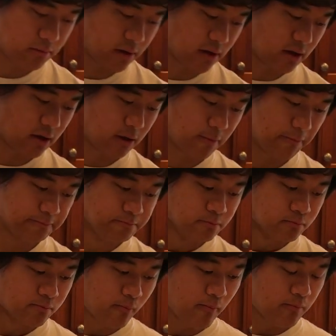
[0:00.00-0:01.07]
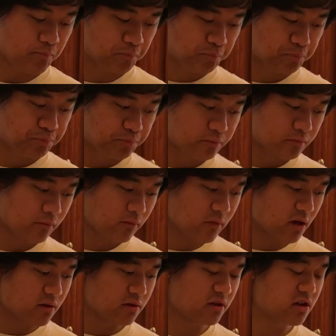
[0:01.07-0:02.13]
But
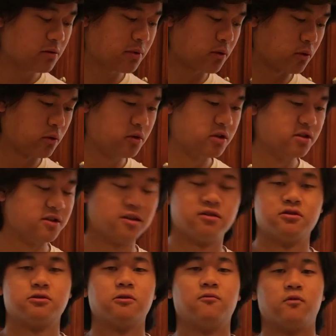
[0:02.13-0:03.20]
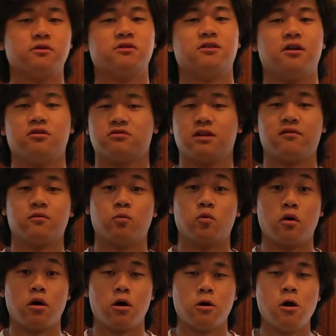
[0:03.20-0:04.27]
the thing about oranges is that they're so versatile. You can have them
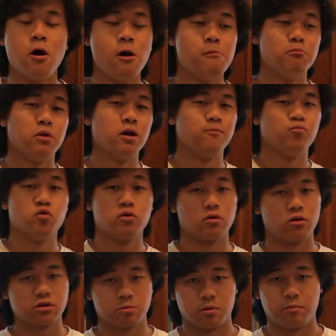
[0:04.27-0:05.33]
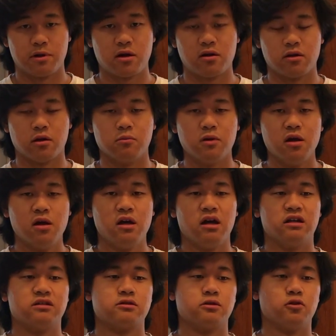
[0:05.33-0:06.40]
raw, but you can also prepare them.
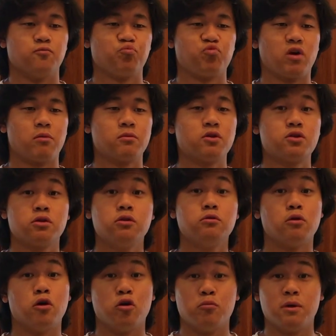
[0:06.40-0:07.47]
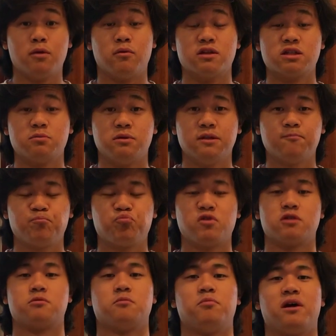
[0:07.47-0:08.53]
And so I'm gonna show you a homemade recipe
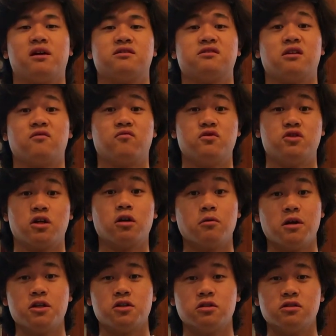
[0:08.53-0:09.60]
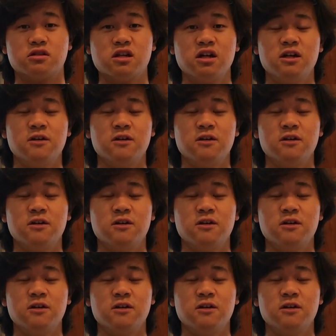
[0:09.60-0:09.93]
that's been passed down for generations